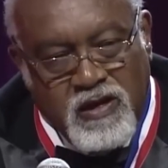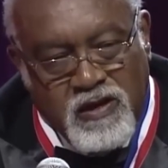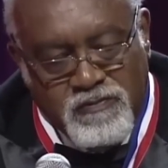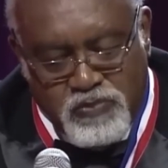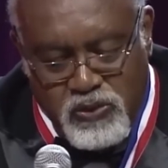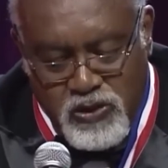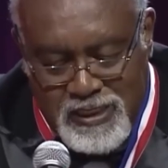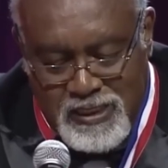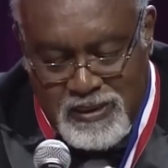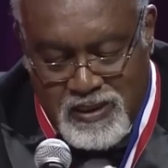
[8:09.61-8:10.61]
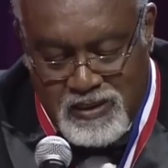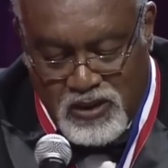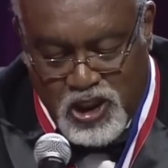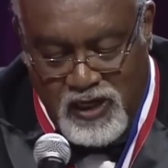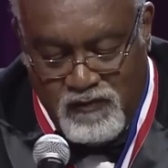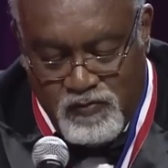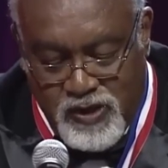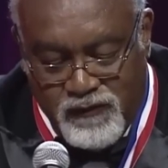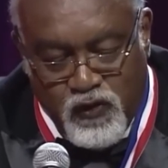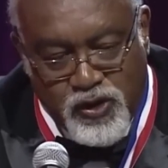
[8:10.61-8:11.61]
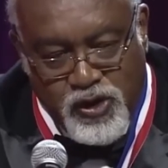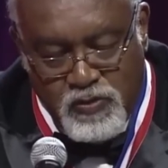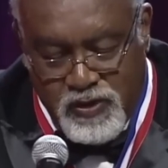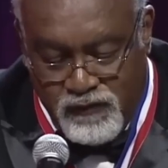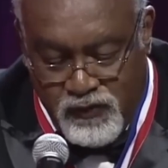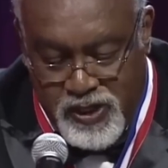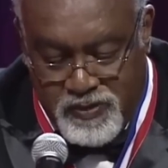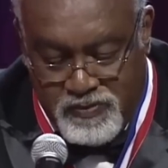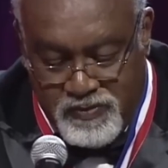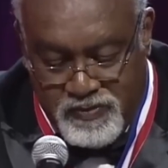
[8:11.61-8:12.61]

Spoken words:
unprecedented achievement for human freedom.